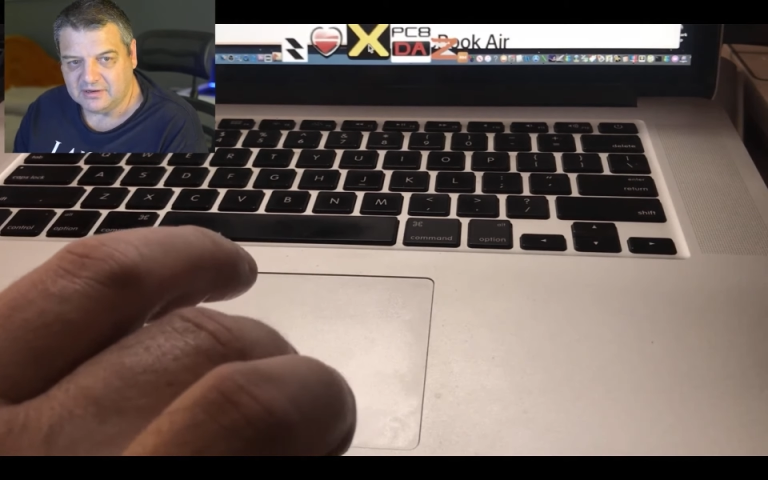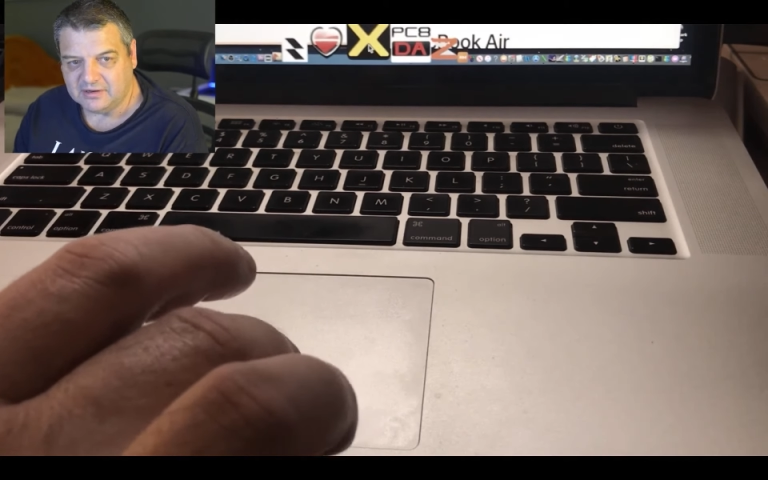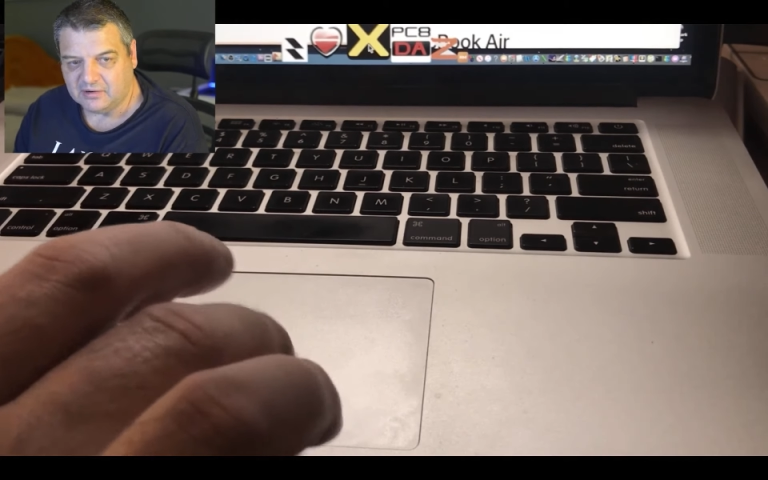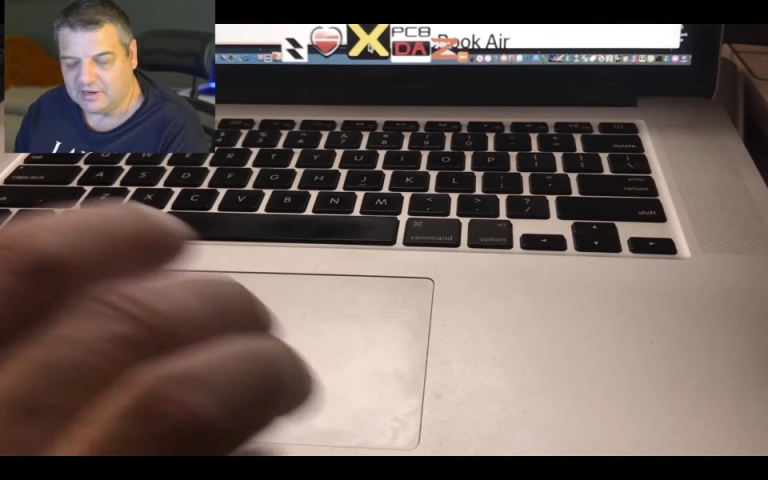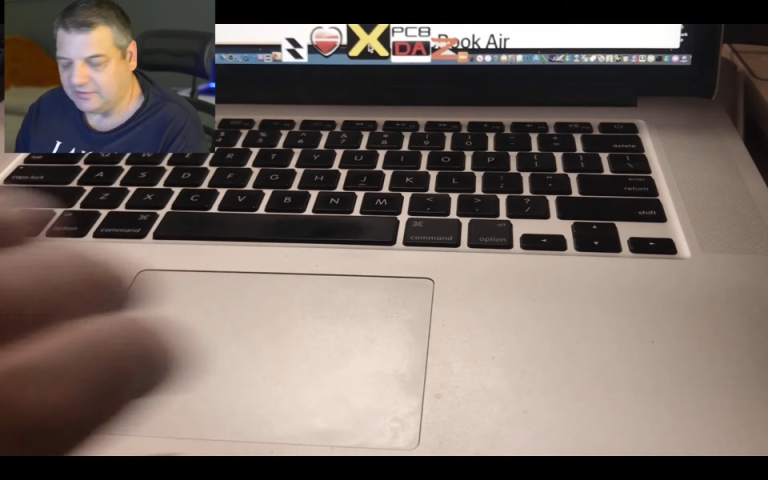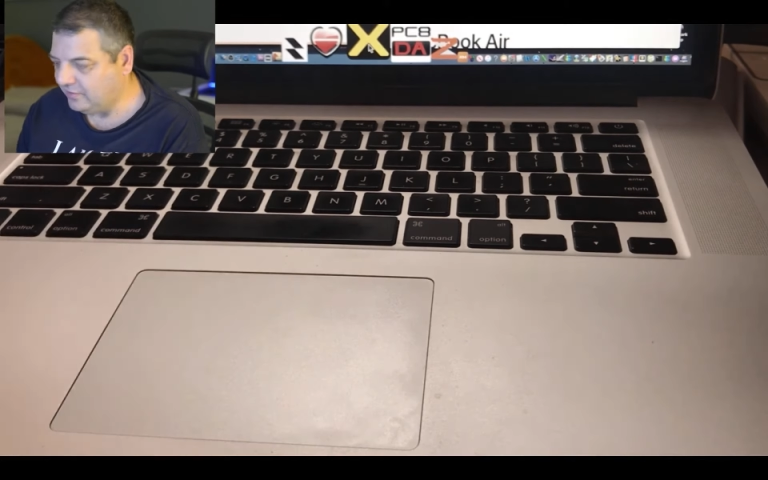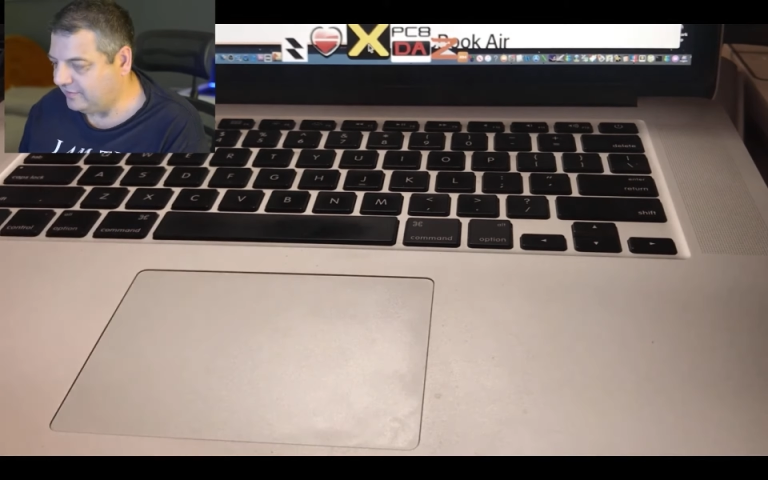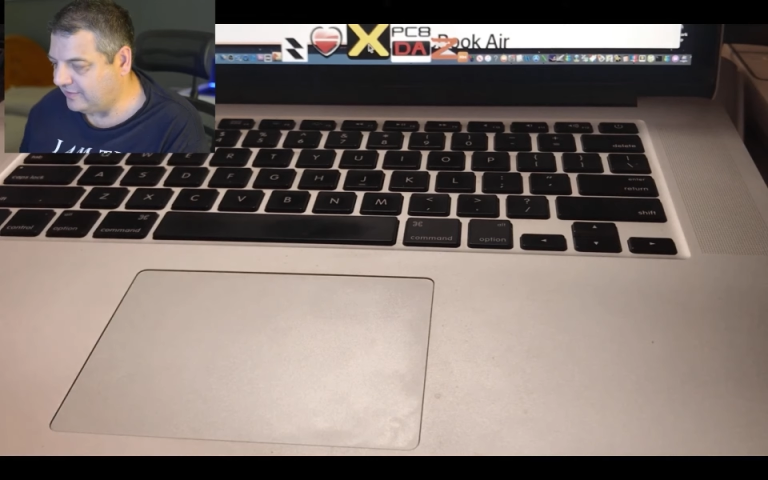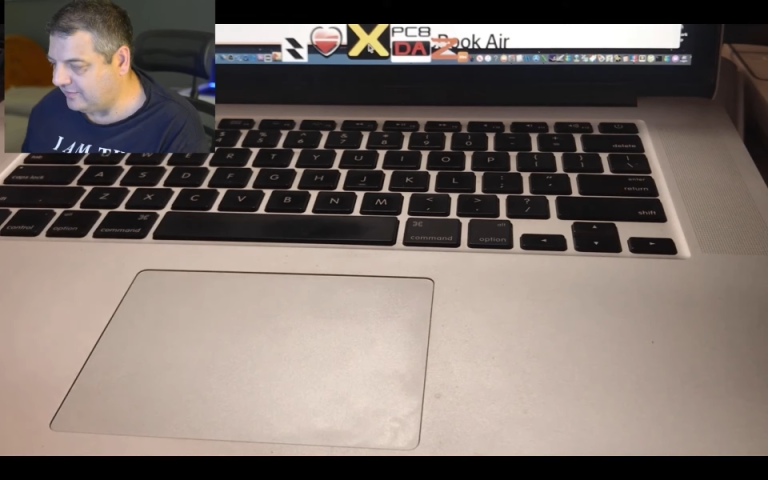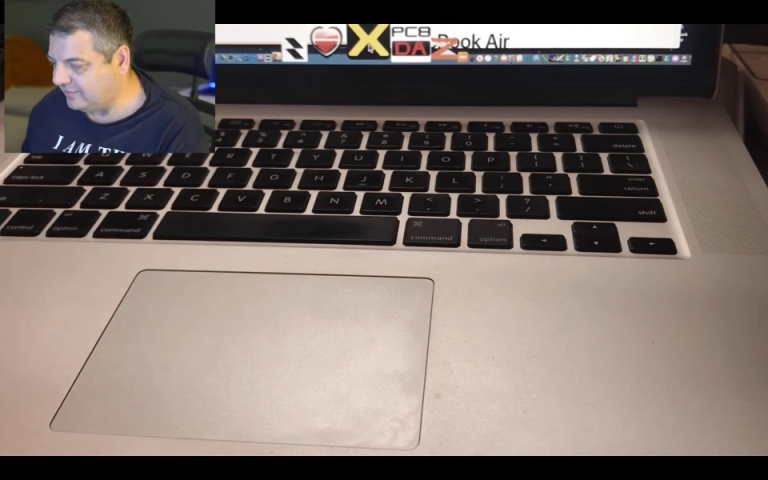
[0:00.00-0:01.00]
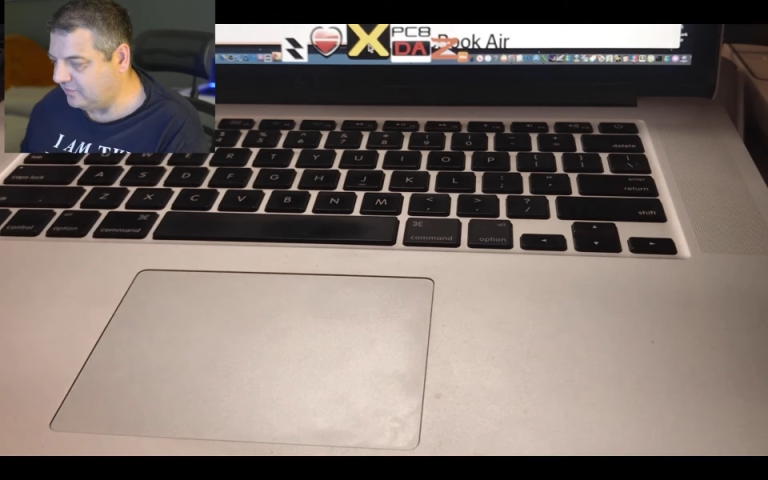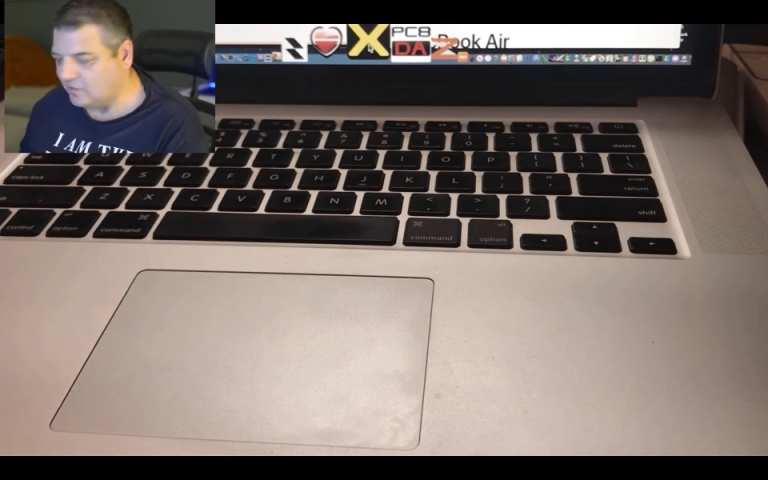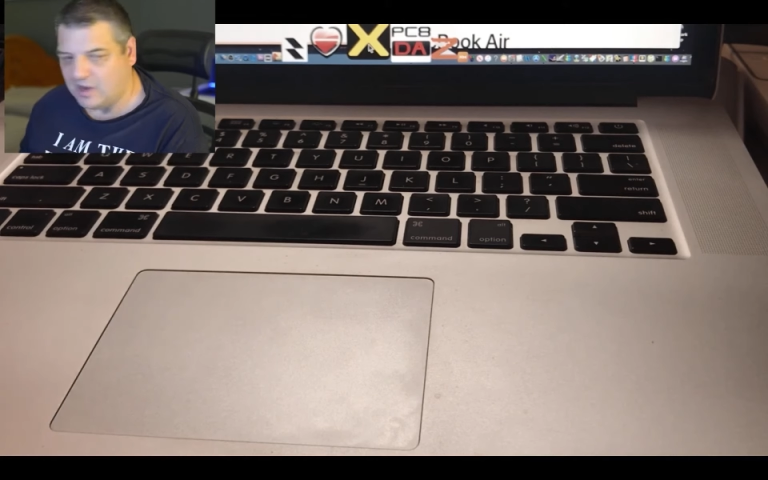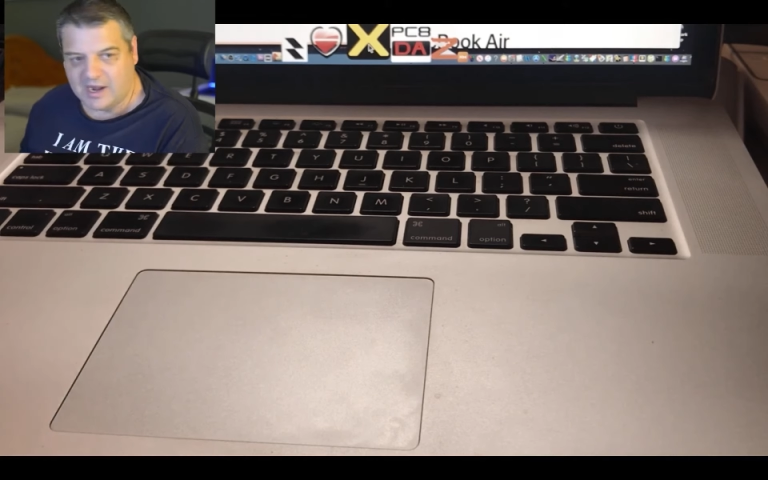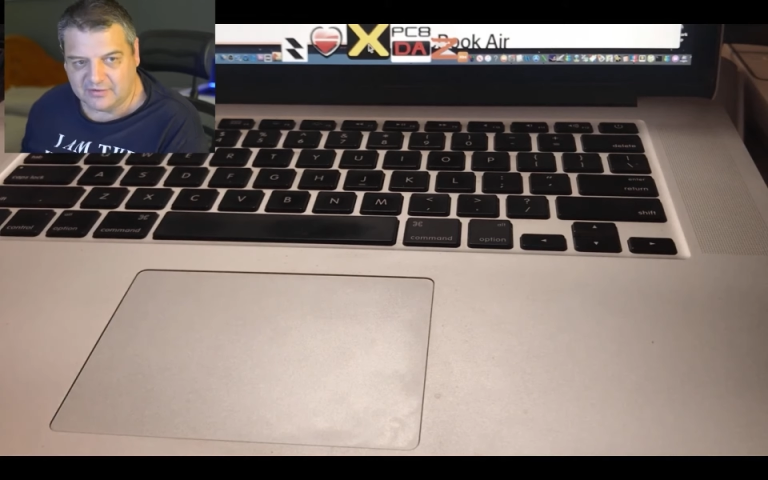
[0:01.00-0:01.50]
like
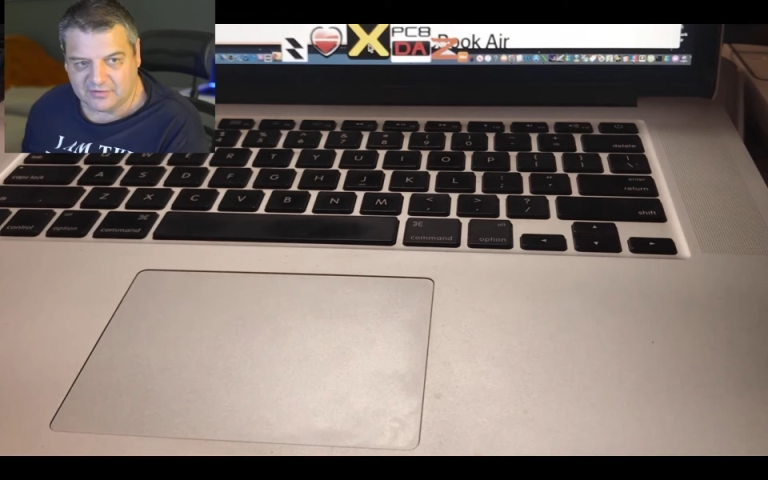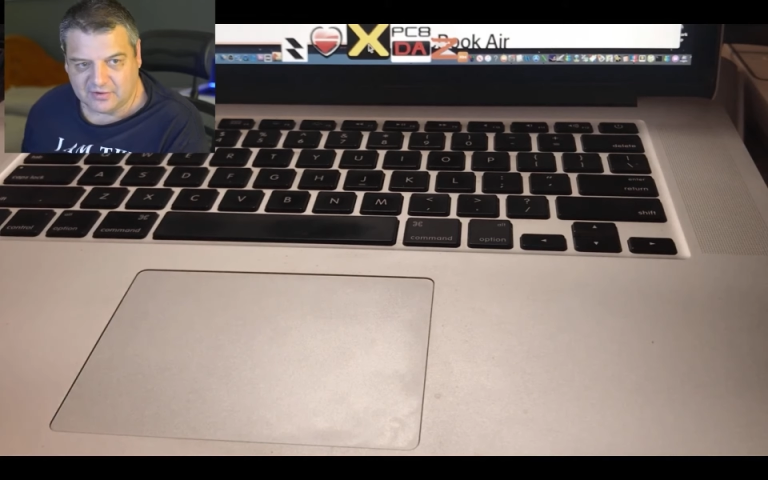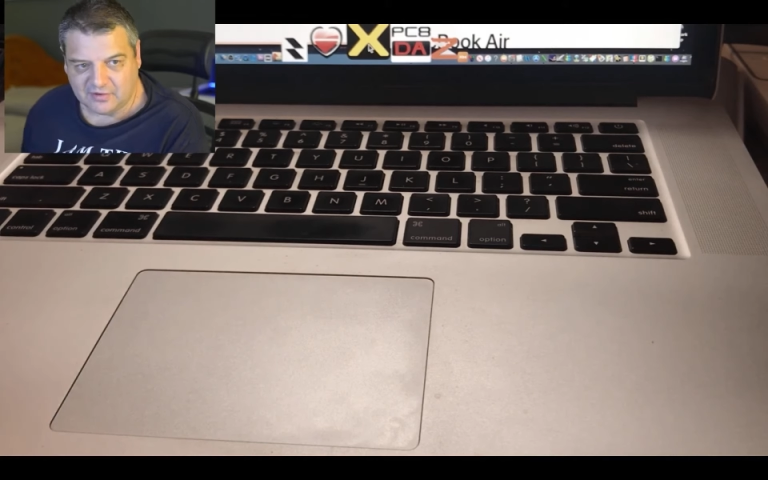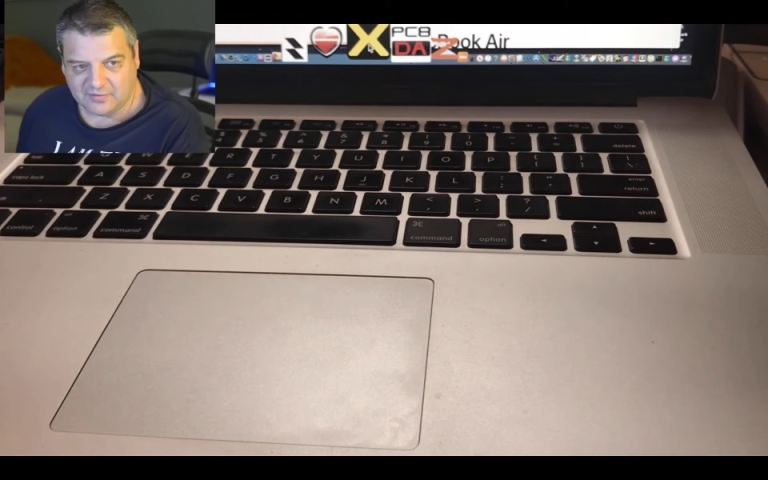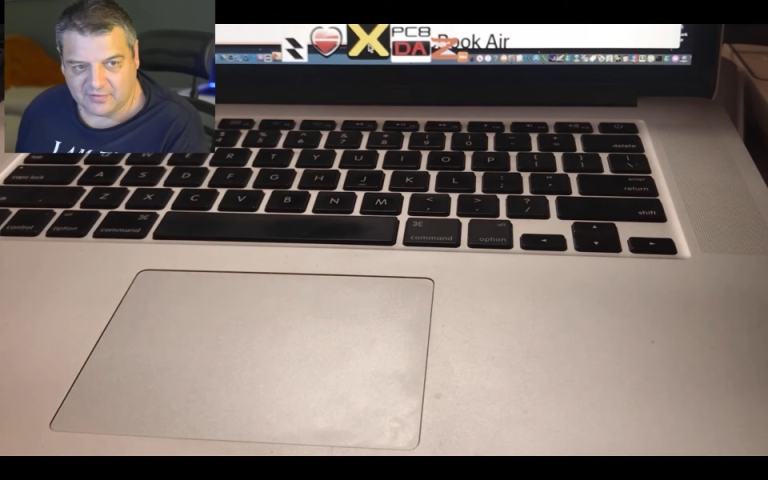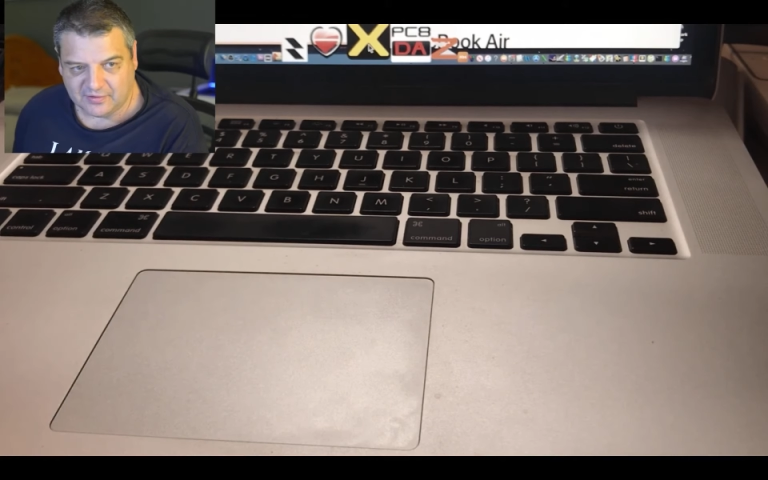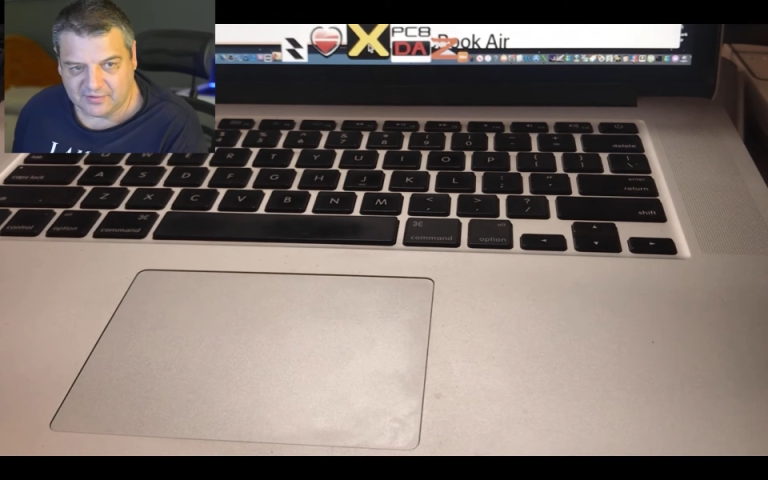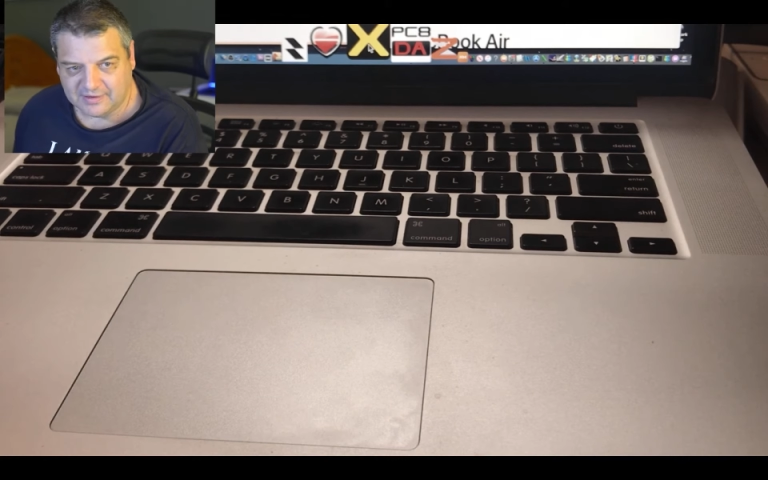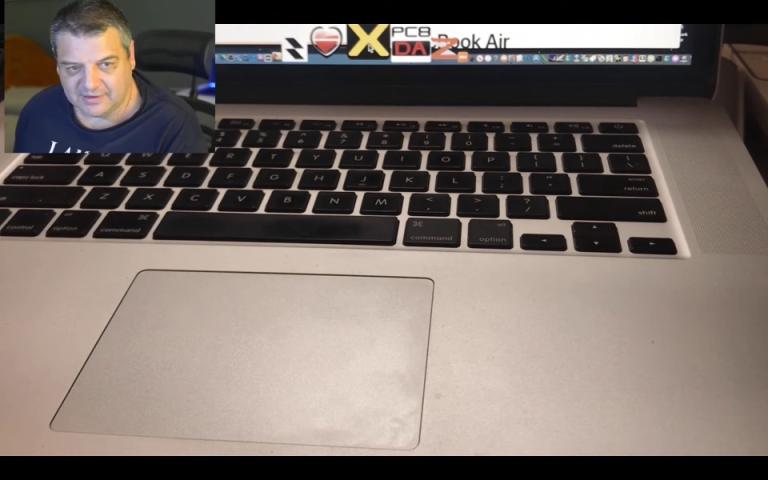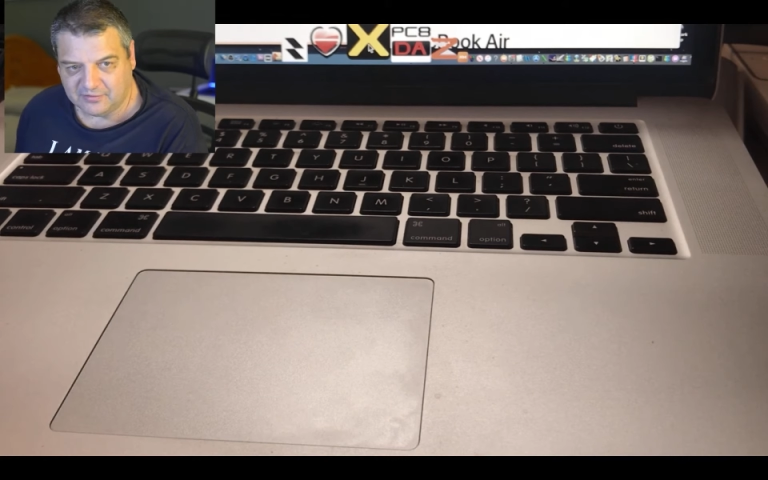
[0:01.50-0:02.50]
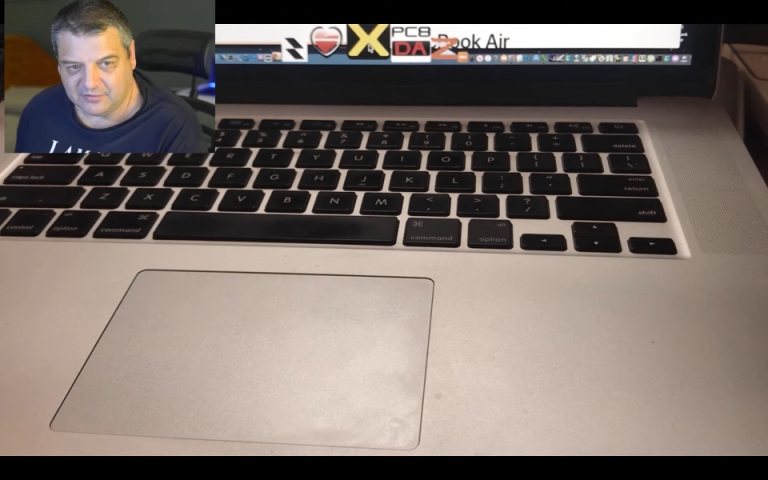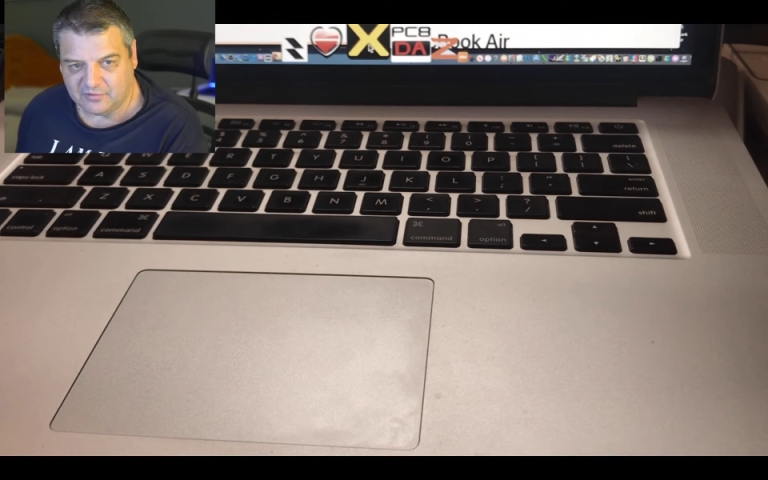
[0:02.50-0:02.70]
2009 and so forth that are